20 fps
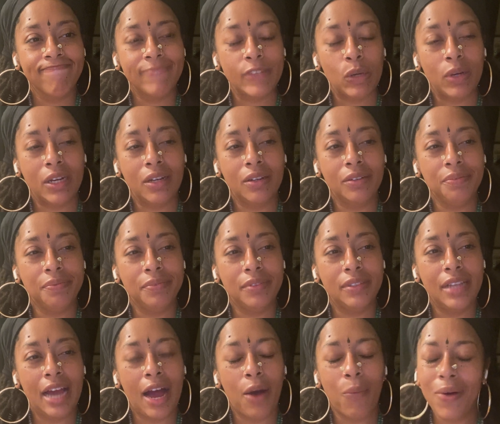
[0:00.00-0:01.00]
well,
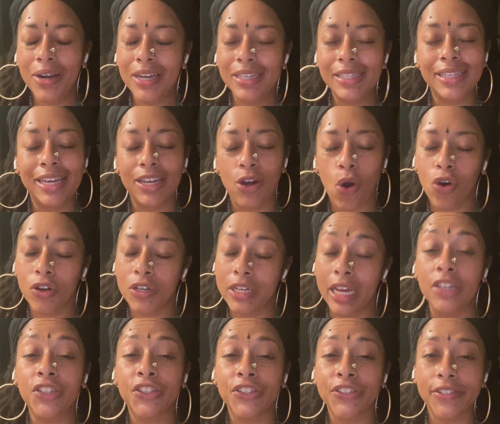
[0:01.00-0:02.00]
I want to say
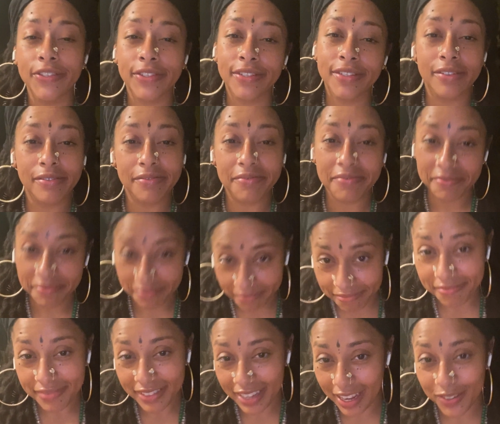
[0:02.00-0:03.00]
audacious.
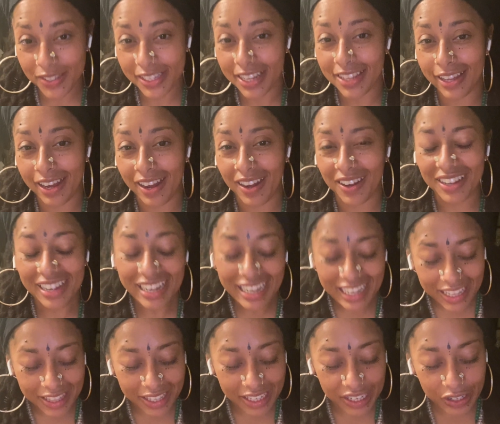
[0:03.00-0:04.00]
I'll say that.
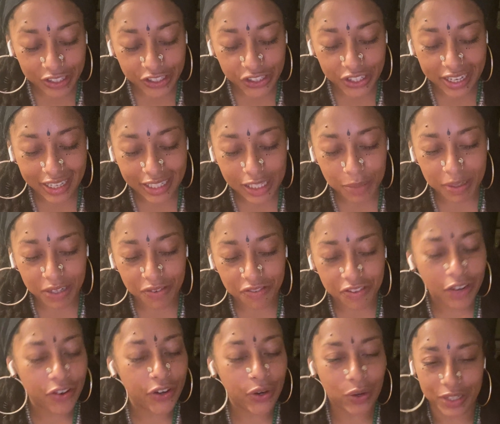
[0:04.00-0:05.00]
The energy has been
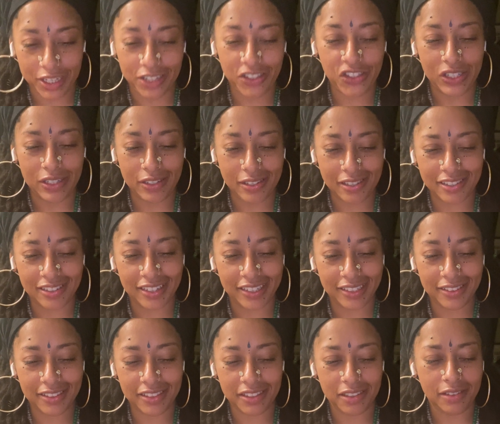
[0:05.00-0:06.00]
very audacious
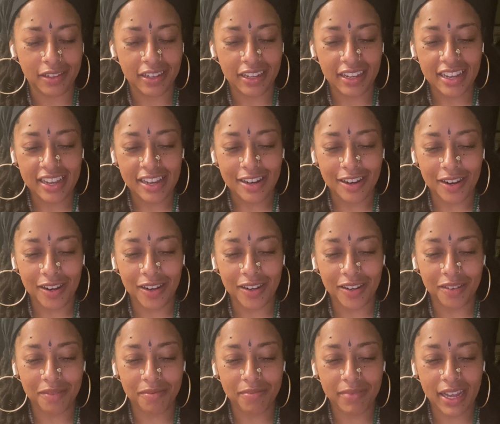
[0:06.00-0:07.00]
lately,
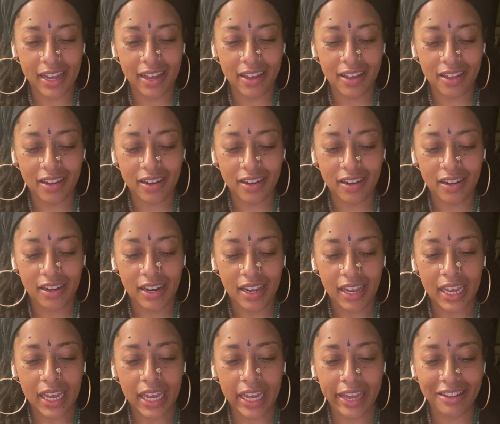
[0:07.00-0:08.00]
and
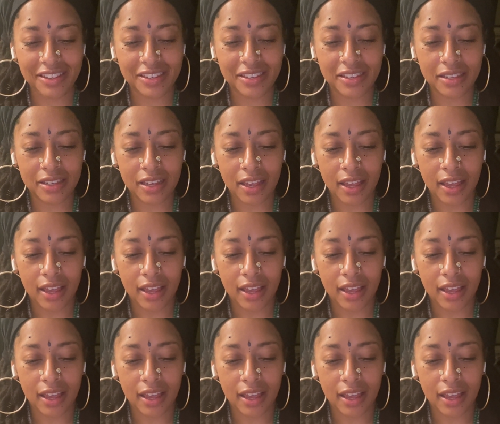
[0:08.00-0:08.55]
it's